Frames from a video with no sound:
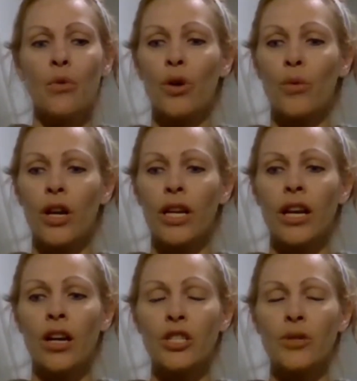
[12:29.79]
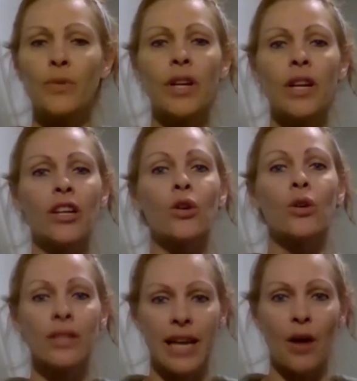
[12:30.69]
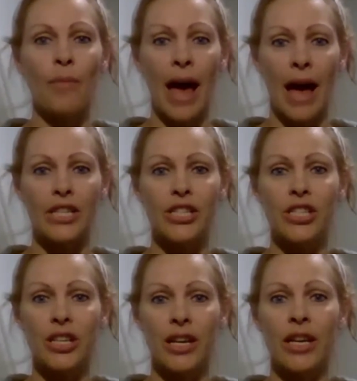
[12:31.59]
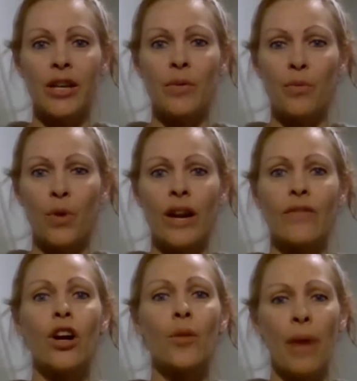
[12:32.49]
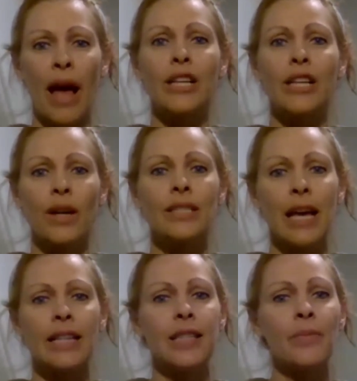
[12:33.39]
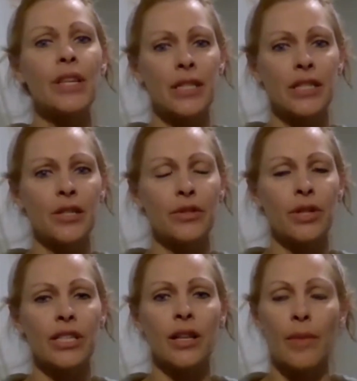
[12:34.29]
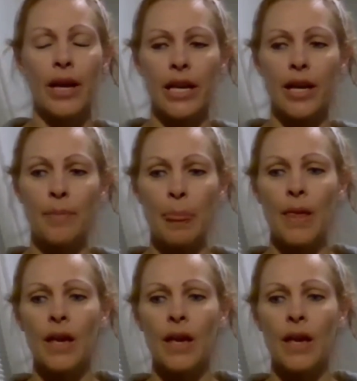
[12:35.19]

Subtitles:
was working on a Girl Scout badge, and whatever her badge was had something to do with trichotillomania.